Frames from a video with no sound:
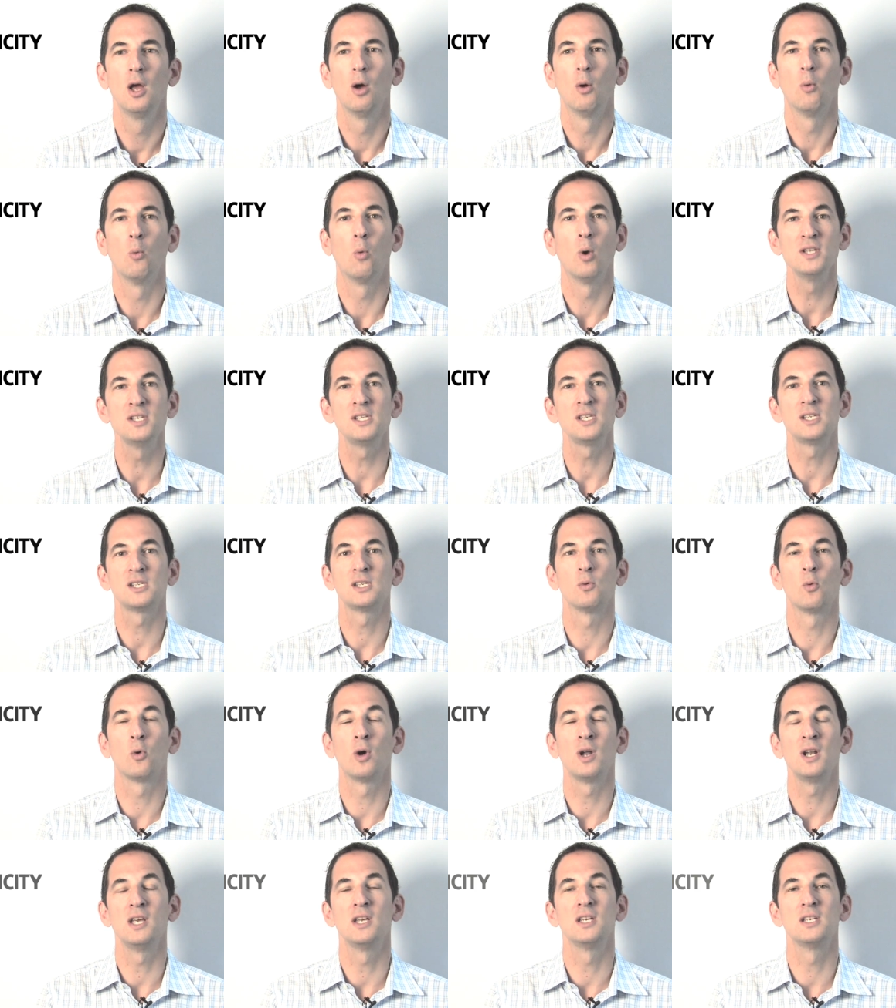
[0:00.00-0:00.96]
One
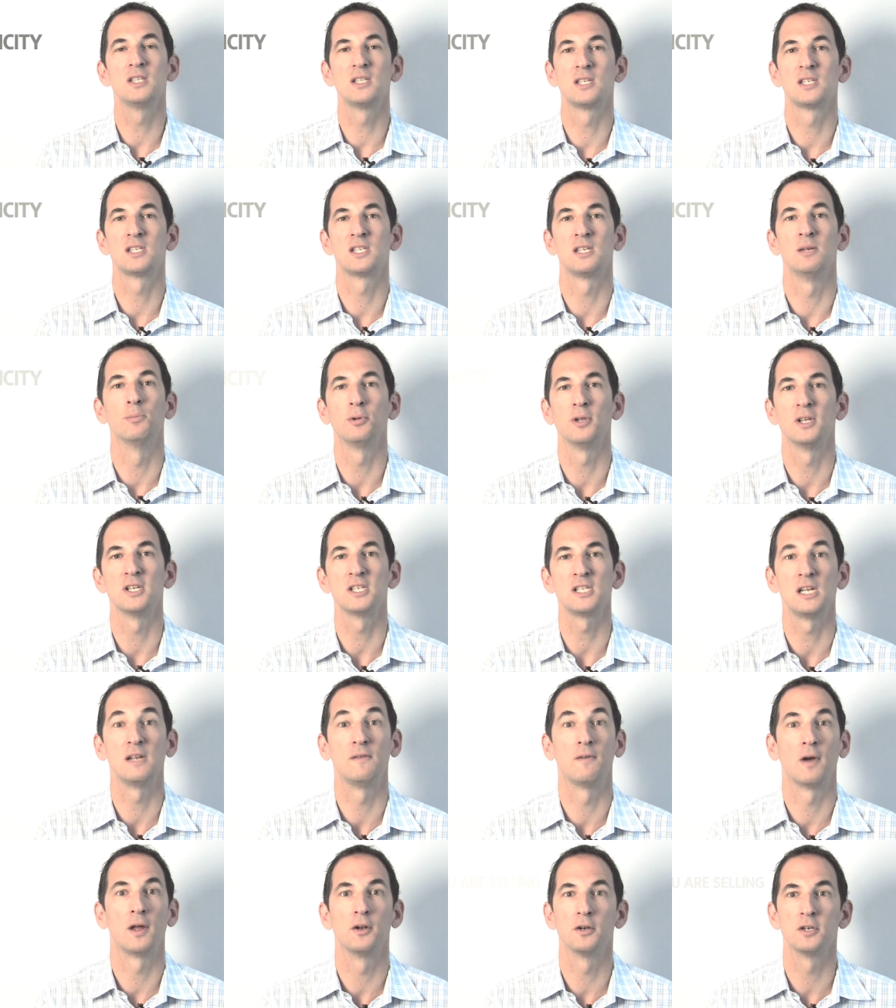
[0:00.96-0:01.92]
is the
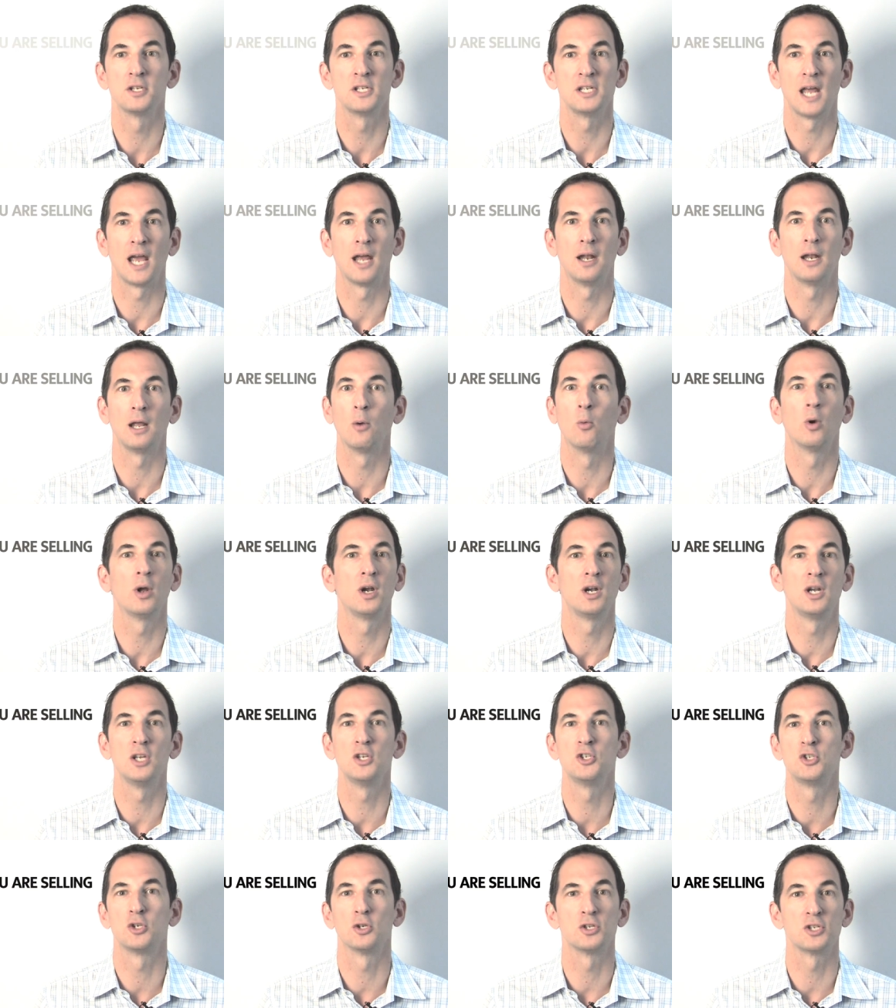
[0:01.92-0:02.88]
simplicity of understanding what
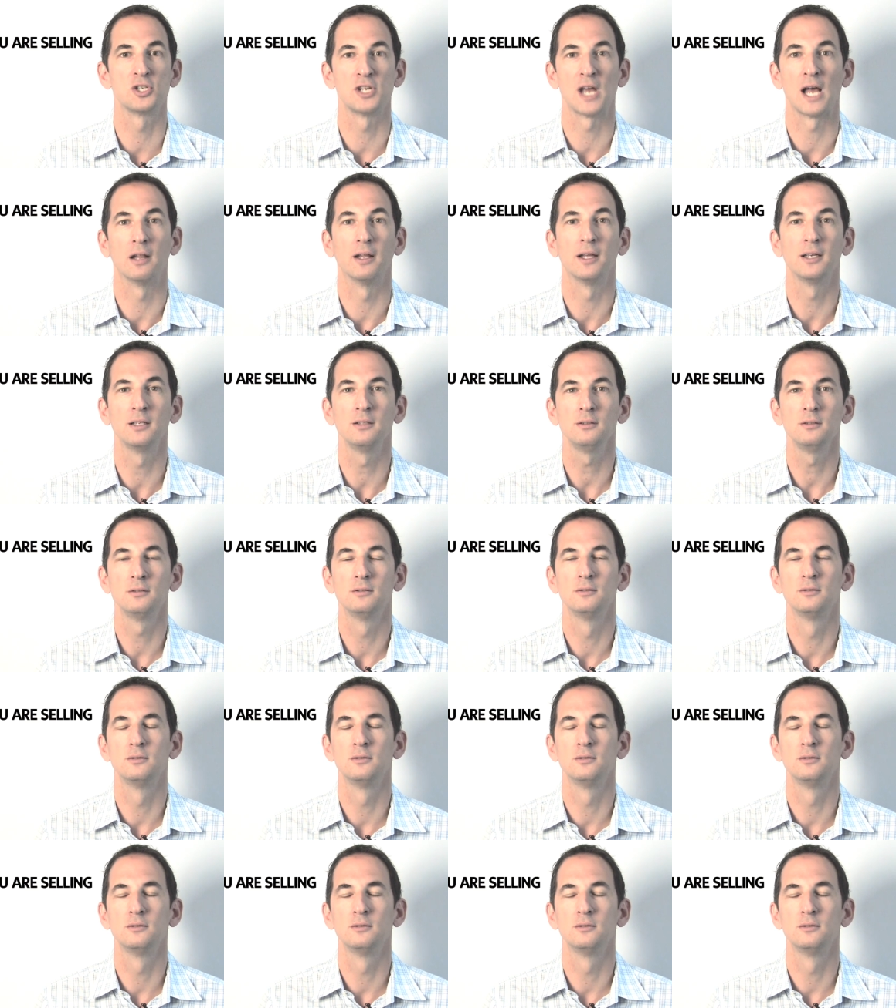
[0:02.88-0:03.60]
it is you're selling.